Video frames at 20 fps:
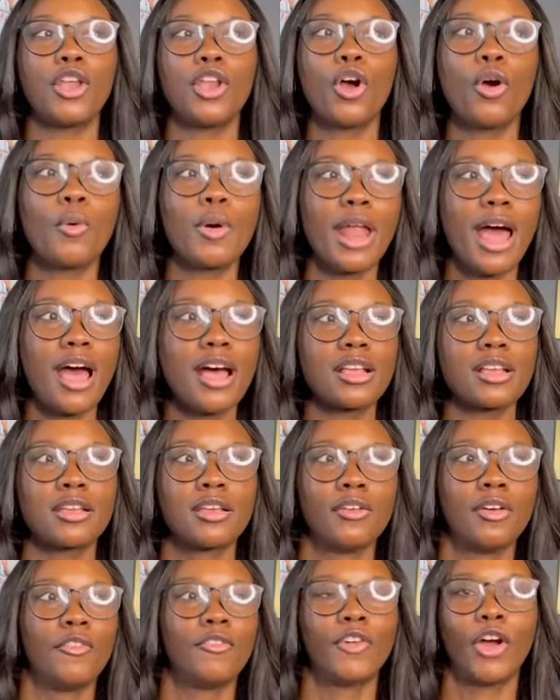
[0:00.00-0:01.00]
what I
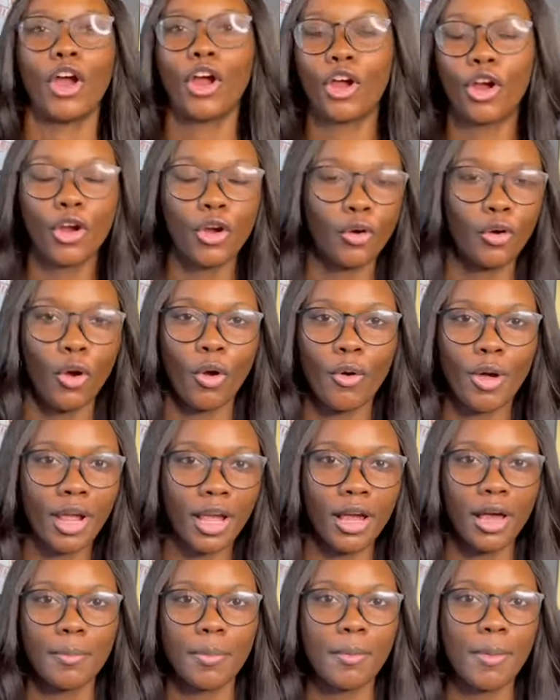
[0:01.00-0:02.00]
heard growing
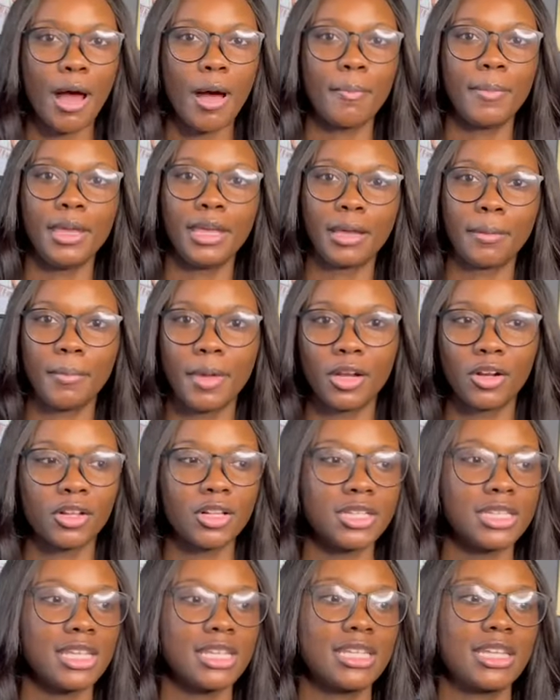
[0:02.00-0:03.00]
up about being a medical
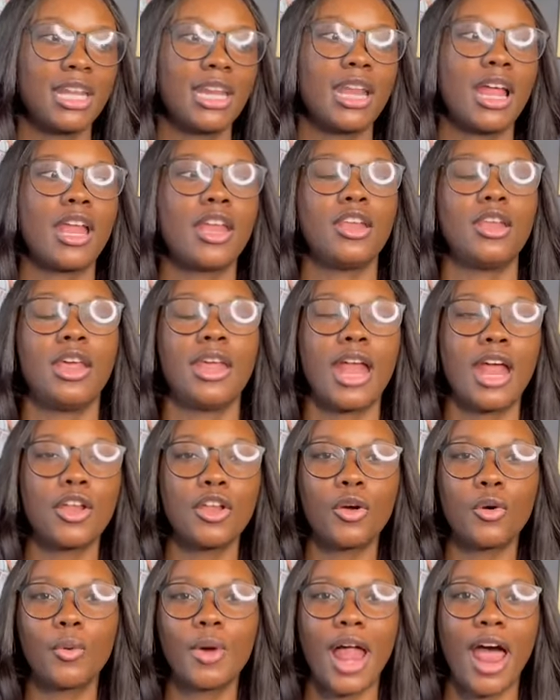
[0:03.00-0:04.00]
assistant, and I
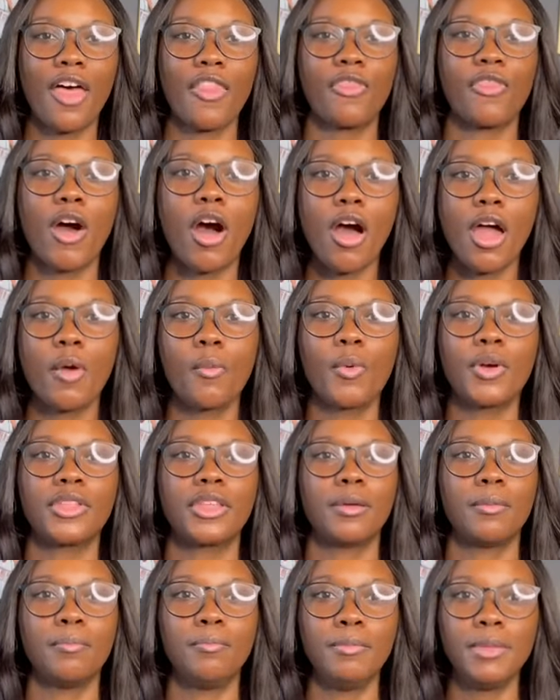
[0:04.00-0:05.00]
know what I thought and what
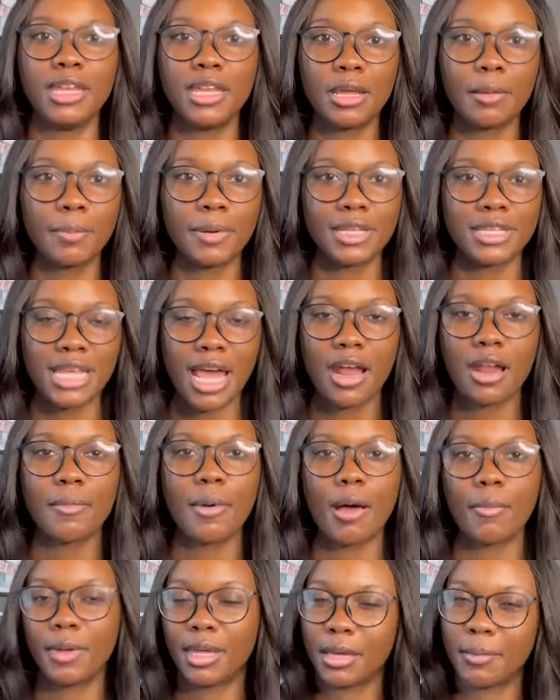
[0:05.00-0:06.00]
the media puts out
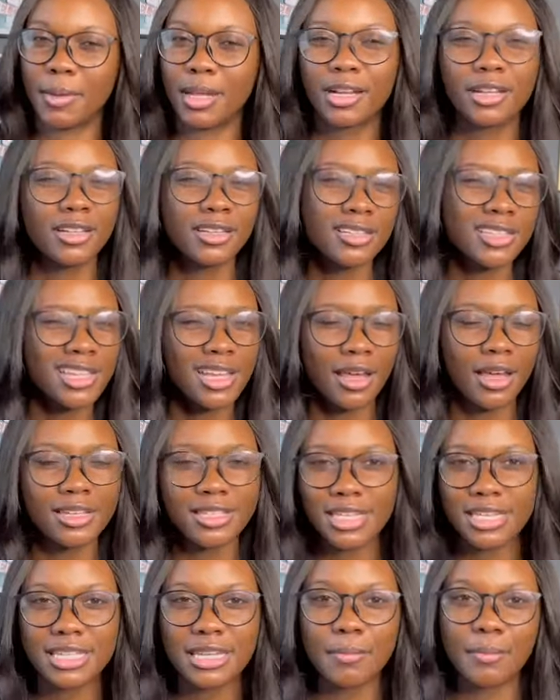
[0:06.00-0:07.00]
about being a medical
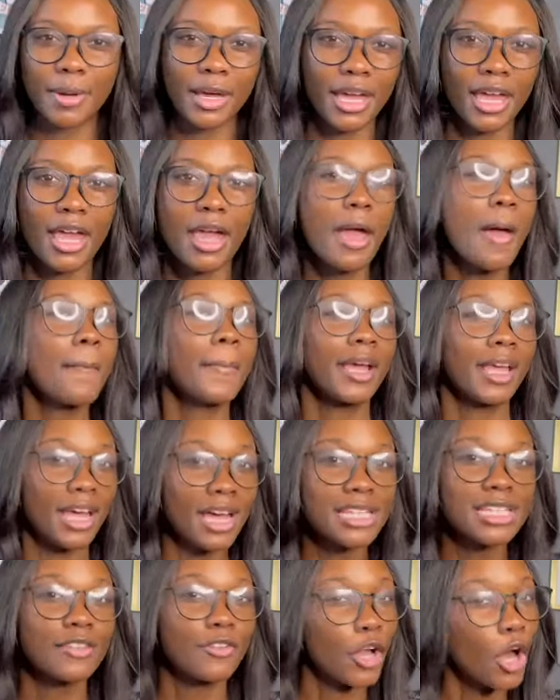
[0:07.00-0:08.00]
assistant, but
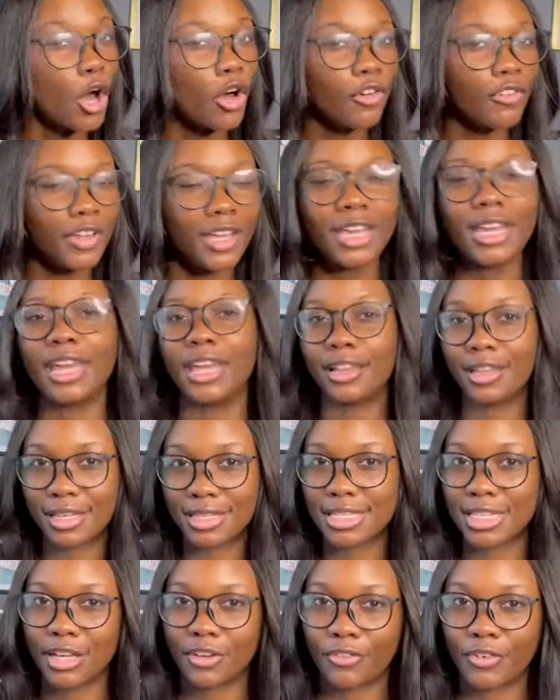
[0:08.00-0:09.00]
because of COVID, it
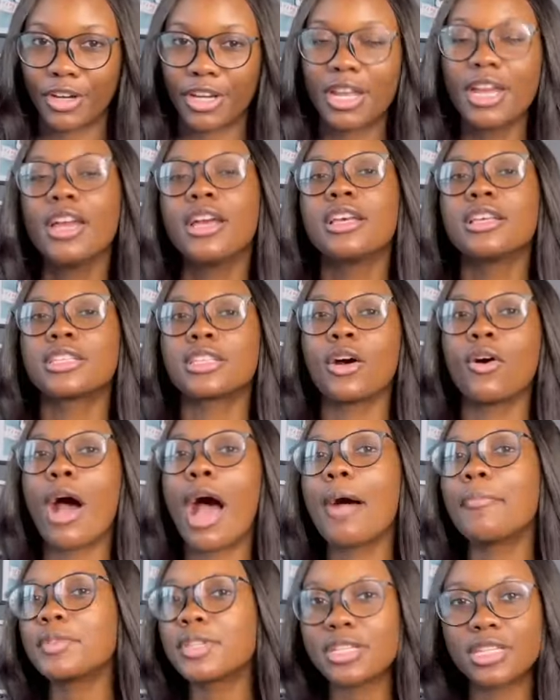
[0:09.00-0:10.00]
looks different. So
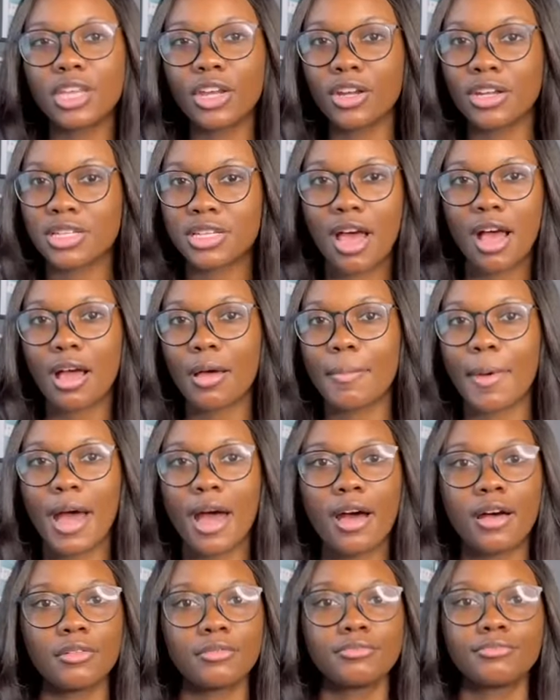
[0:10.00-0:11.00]
I'm just here to talk
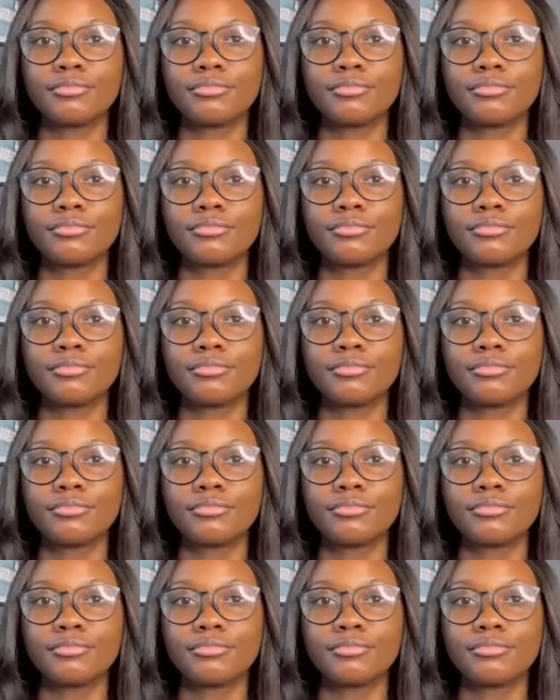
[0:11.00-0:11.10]
about